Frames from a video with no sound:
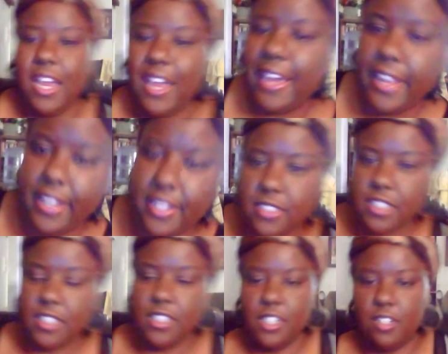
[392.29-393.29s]
and
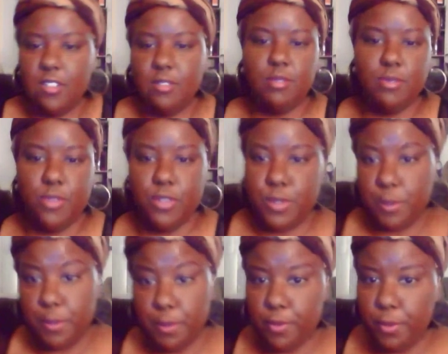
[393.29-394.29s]
you know for some
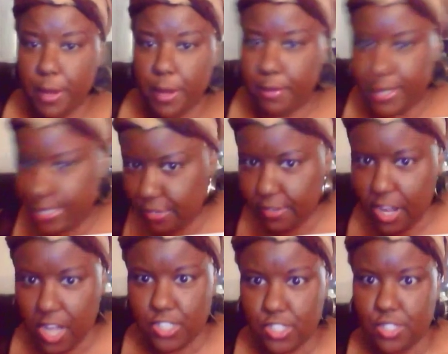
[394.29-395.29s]
people who might be
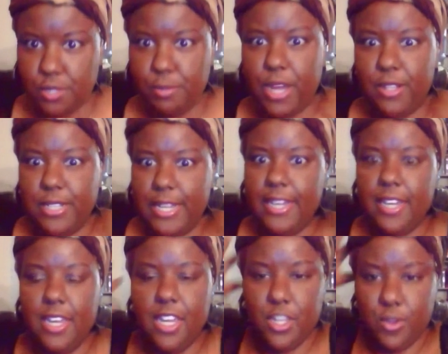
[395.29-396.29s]
self-conscious about like
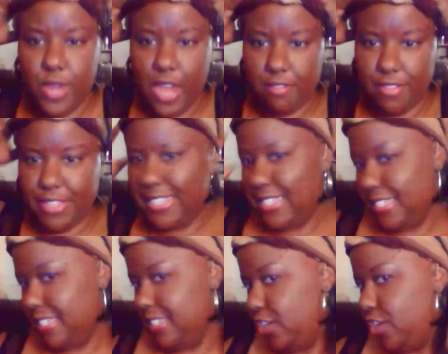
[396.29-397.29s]
you have this
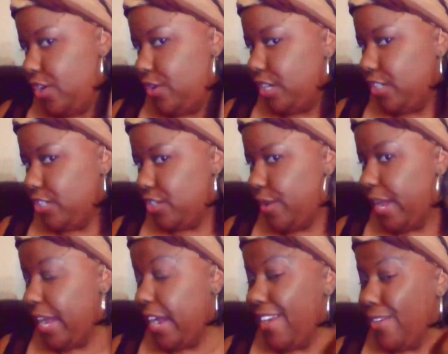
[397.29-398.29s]
and you know there's no
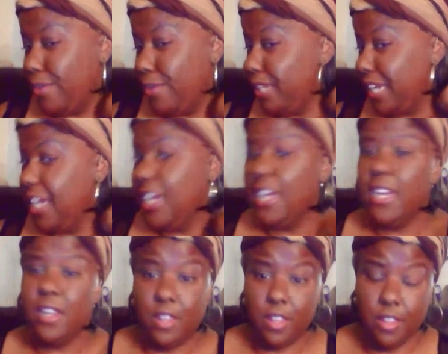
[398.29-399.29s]
hair and normally
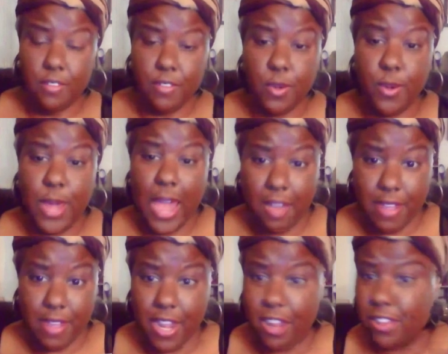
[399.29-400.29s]
if you have
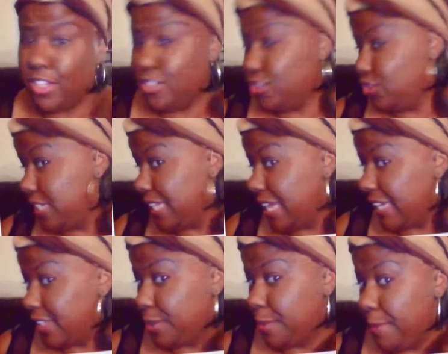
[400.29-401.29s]
hair, there's usually like
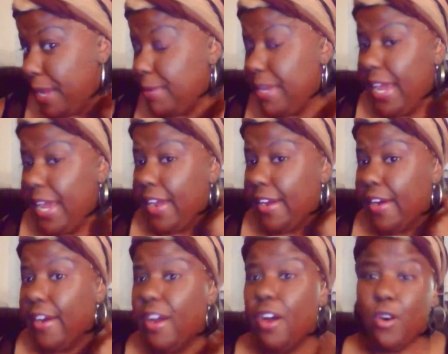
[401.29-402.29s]
little baby
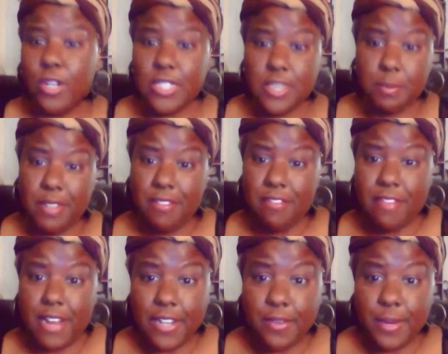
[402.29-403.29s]
hair or something
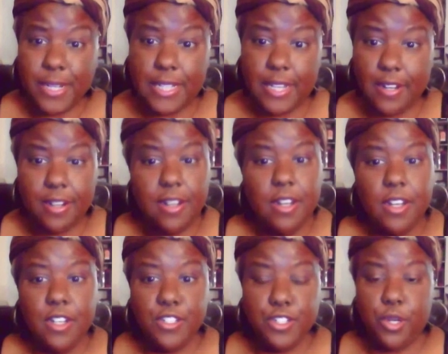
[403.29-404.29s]
fine right there.
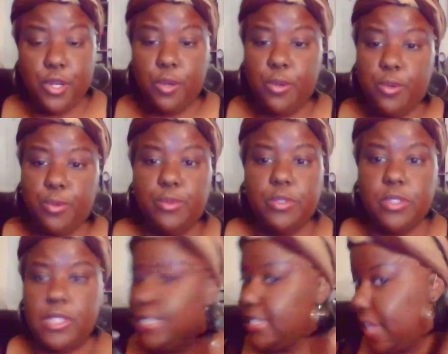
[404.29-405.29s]
So
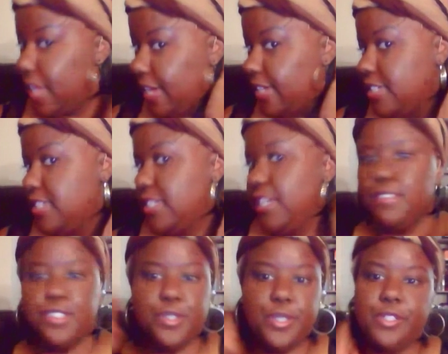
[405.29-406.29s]
this kind of just
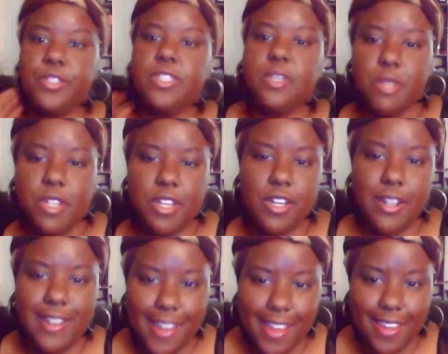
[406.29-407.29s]
gives you a little something on your
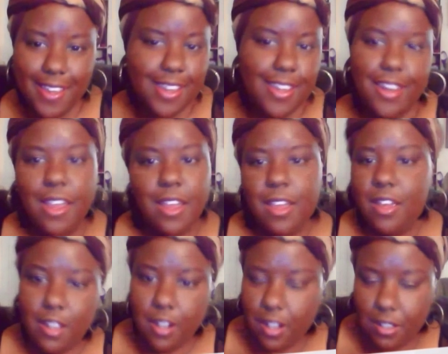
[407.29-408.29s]
neck and
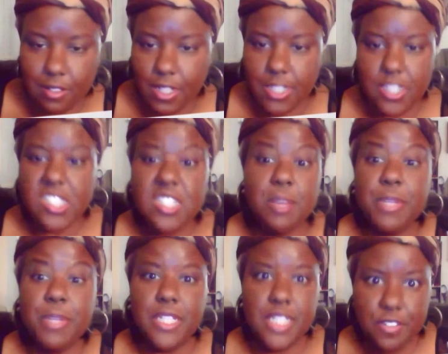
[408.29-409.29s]
you know, it's just
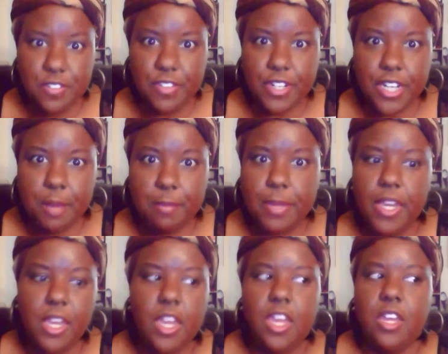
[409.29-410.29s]
something different. I
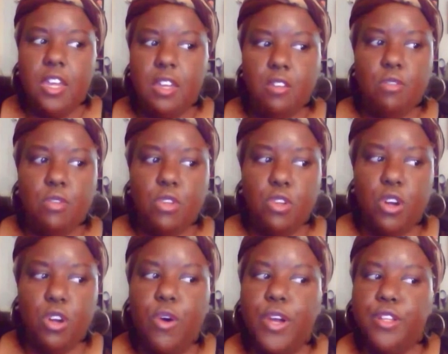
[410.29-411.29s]
mean,
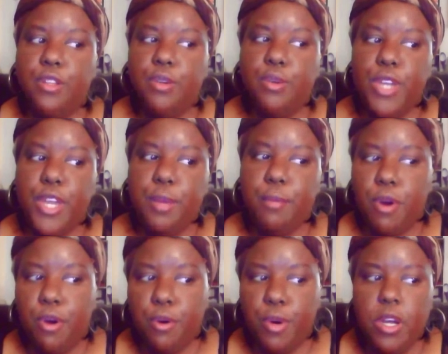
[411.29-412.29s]
you're going through
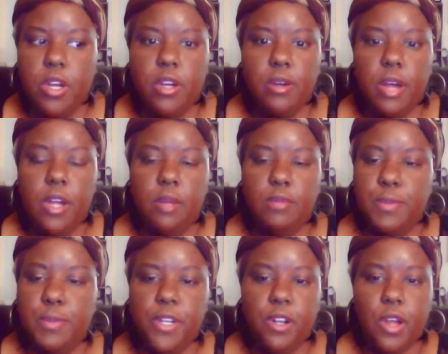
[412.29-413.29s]
chemo, um,
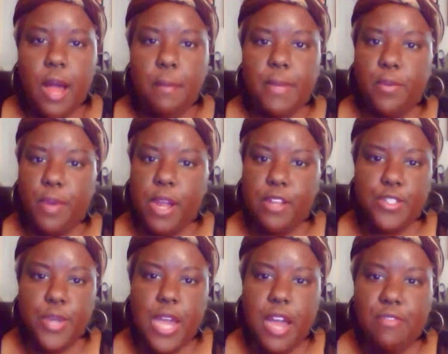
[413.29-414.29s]
depending on how many rounds
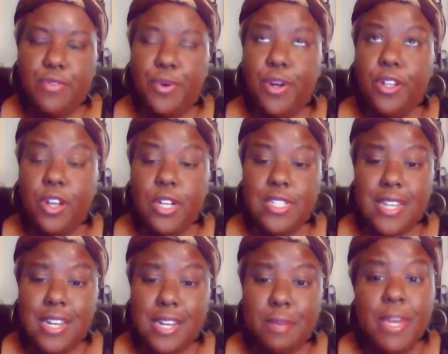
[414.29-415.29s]
you have for a long
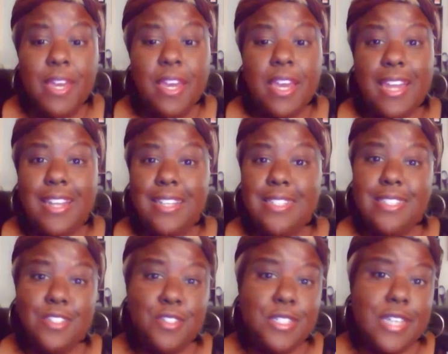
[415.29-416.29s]
time. And it
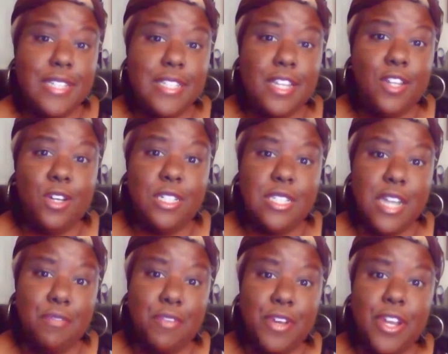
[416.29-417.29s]
still takes a long
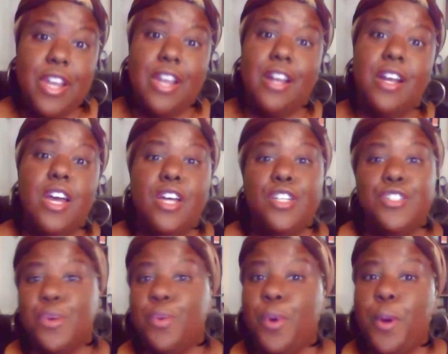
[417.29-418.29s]
time for your hair
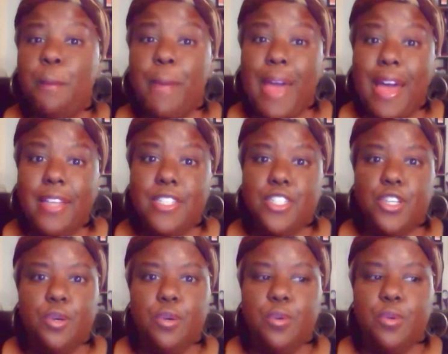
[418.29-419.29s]
to grow back.
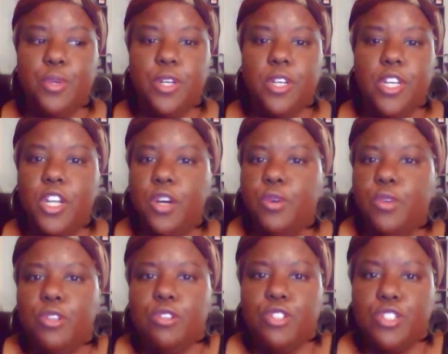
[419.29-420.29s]
So, you know,
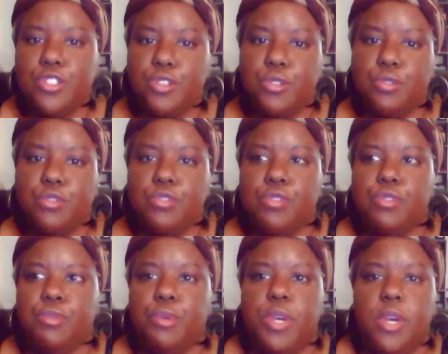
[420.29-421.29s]
you're just used
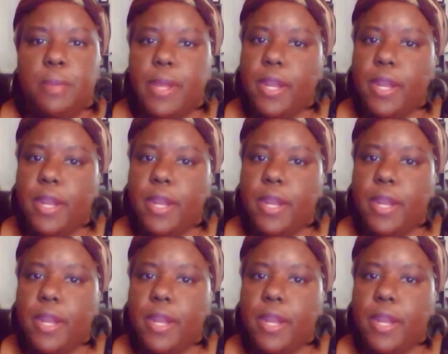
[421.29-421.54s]
to being